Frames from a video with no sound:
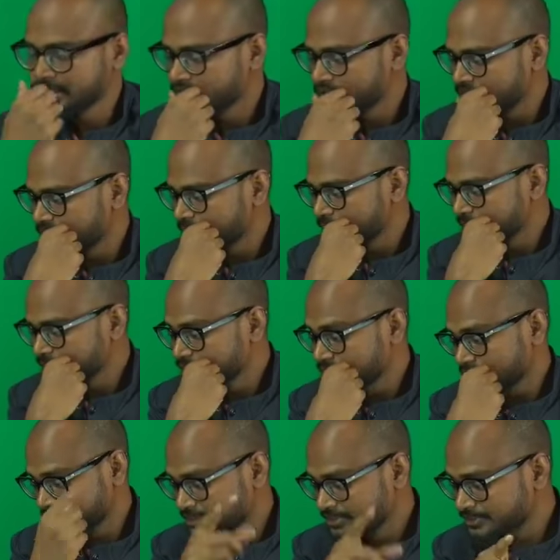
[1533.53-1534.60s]
uh, Byju's
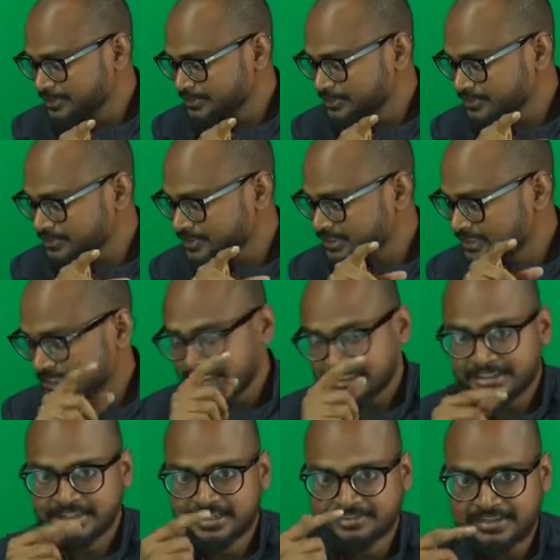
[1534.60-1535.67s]
app, the videos.
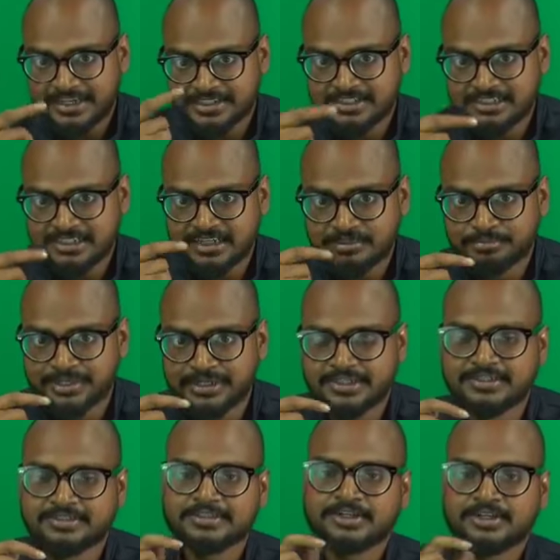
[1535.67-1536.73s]
In that we actually compared,
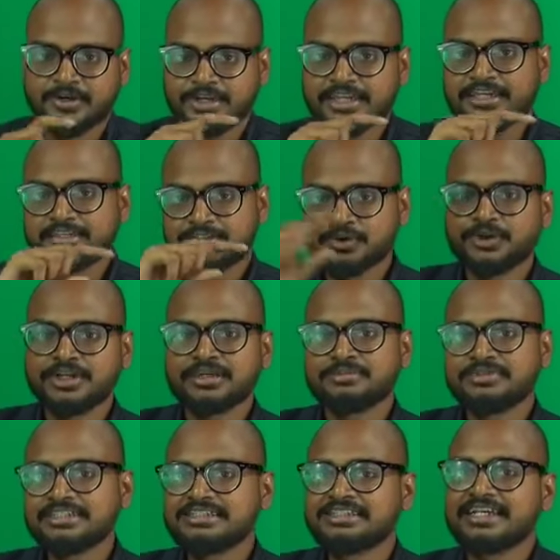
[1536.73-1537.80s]
okay, sodium,
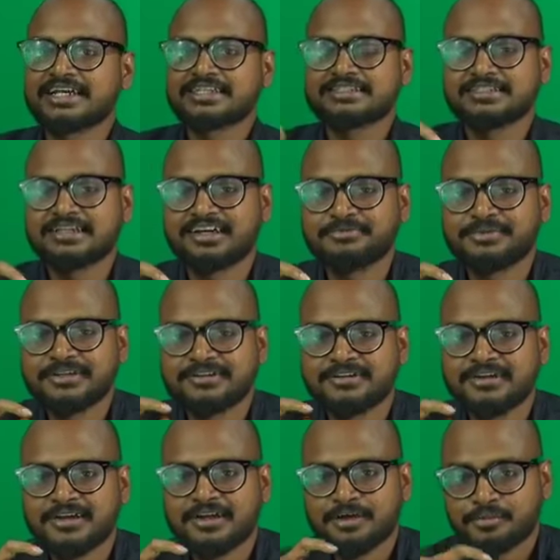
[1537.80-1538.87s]
these reactions happen,
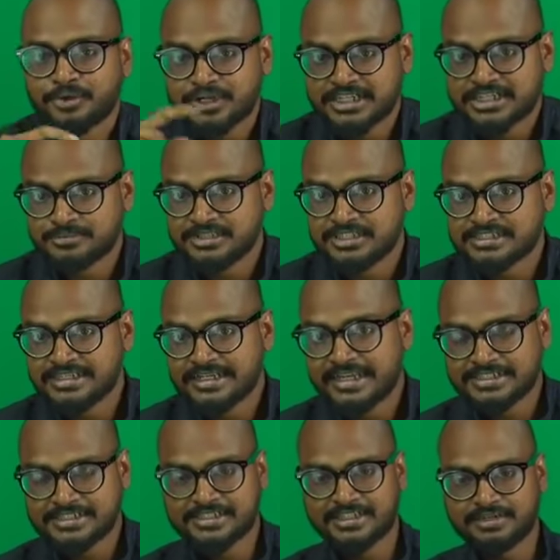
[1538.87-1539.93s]
potassium, these
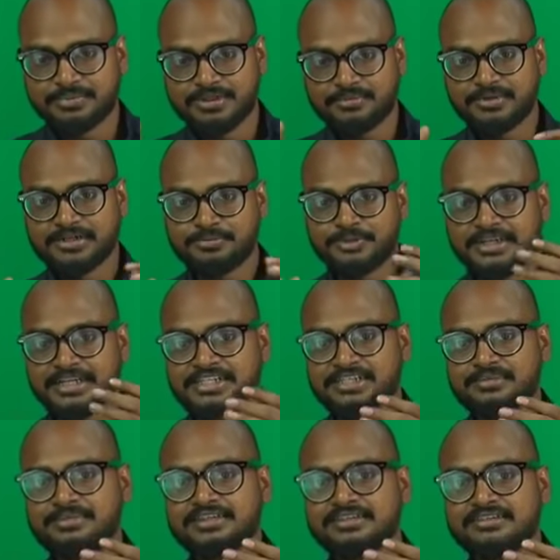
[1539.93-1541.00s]
reactions happen, but
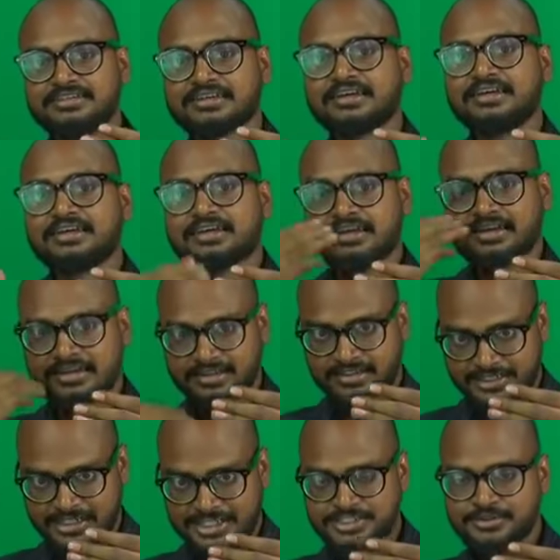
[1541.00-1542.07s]
potassium is uh,
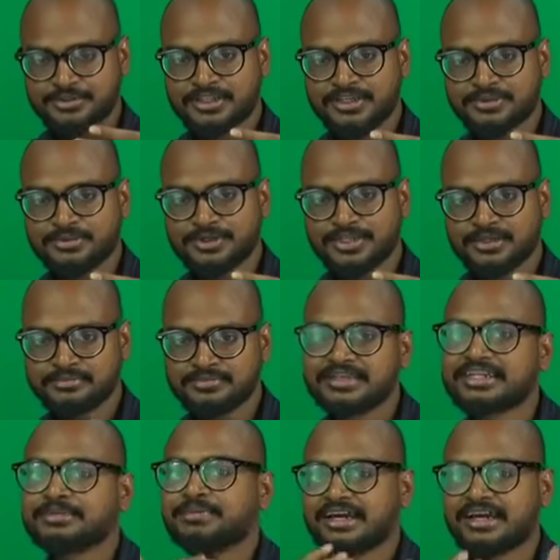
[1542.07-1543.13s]
next to the sodium,
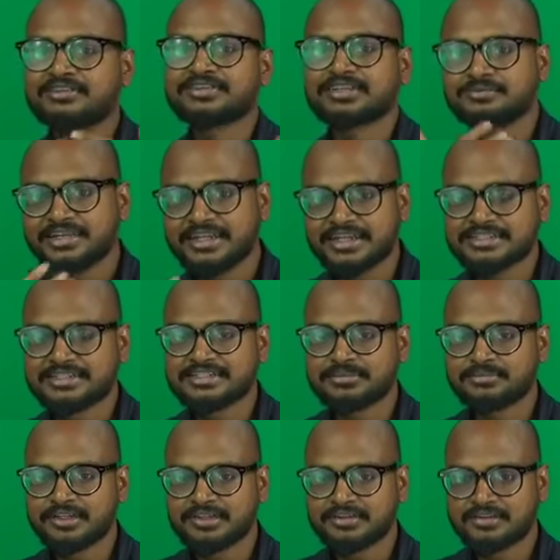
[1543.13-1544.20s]
it may have some reactions
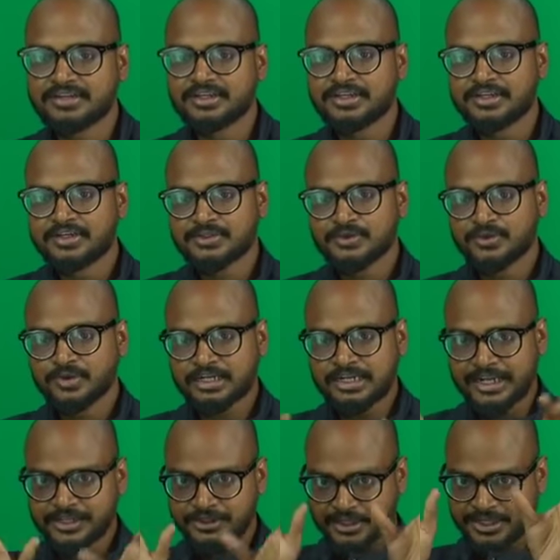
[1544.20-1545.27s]
similar. So
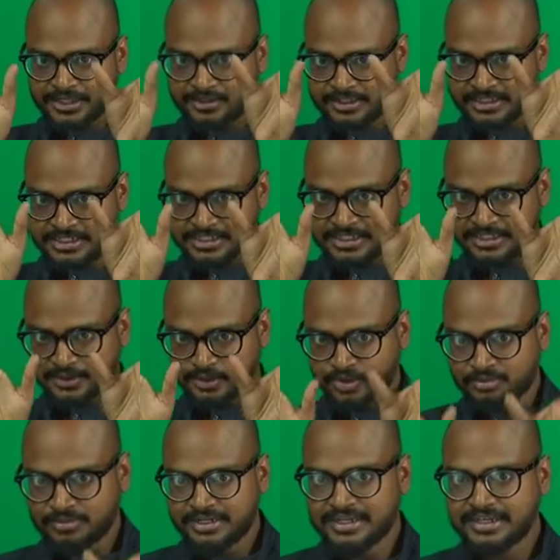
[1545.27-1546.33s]
I try to understand the
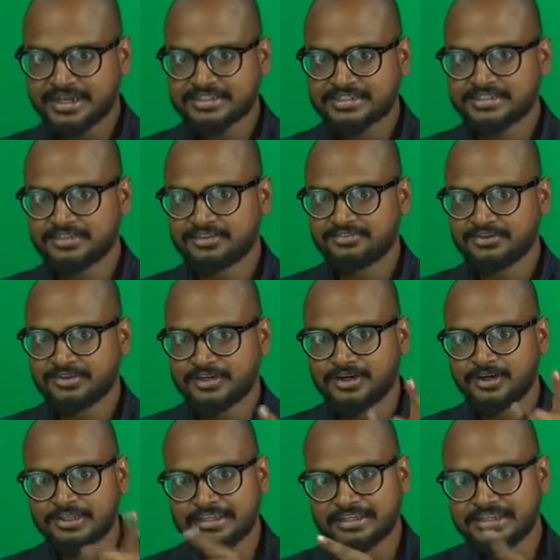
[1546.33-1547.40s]
common reactions of
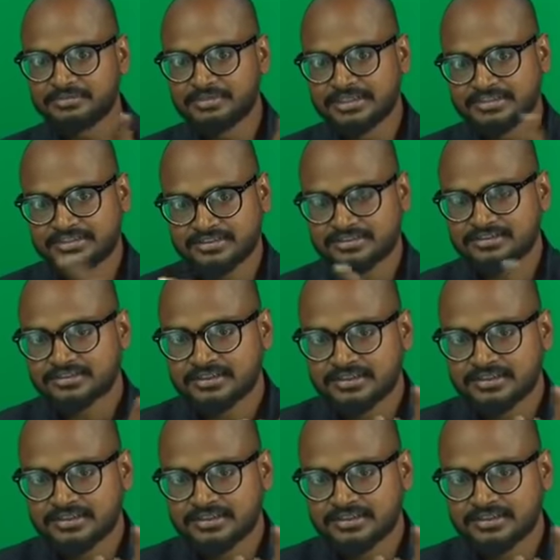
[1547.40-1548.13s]
all the elements.